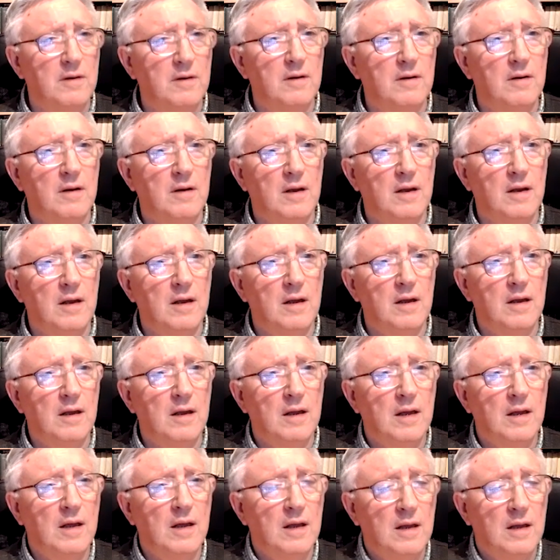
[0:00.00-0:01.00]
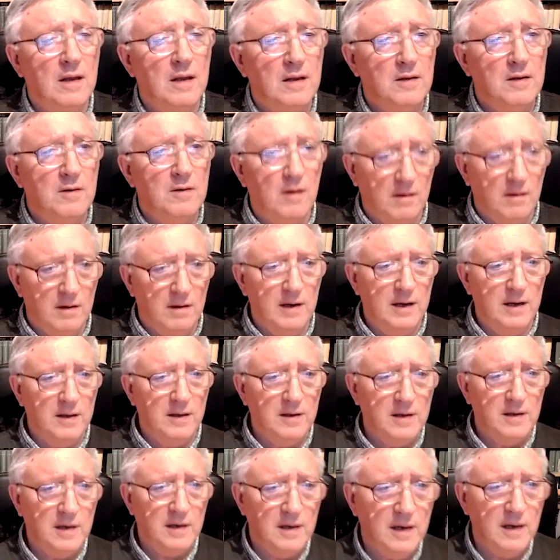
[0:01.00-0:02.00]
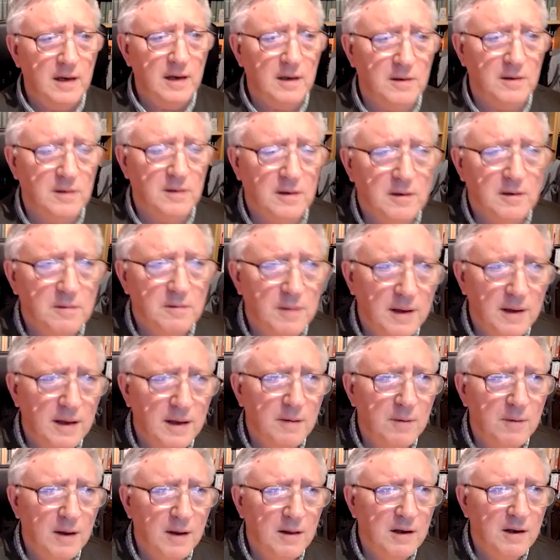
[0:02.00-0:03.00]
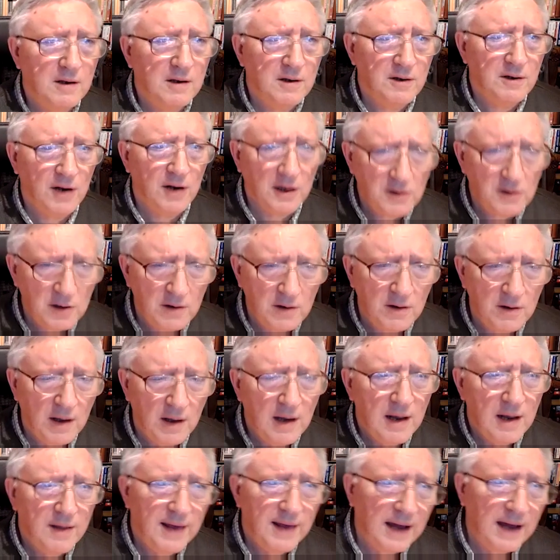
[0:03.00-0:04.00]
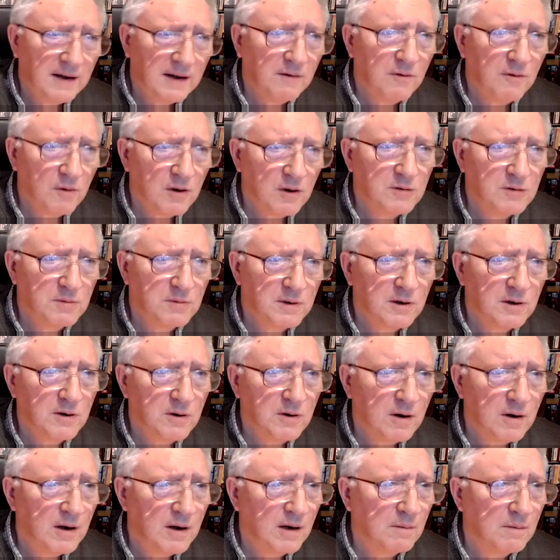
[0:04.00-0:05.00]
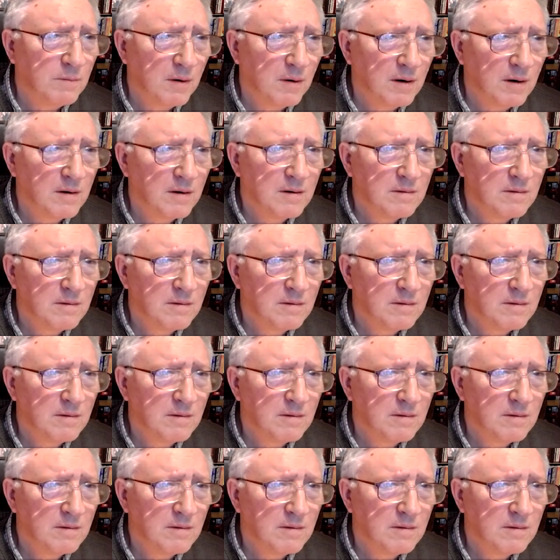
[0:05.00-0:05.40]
It's not clear that he did exist, but there we are. The crushing of the, that, of course, was a turning point.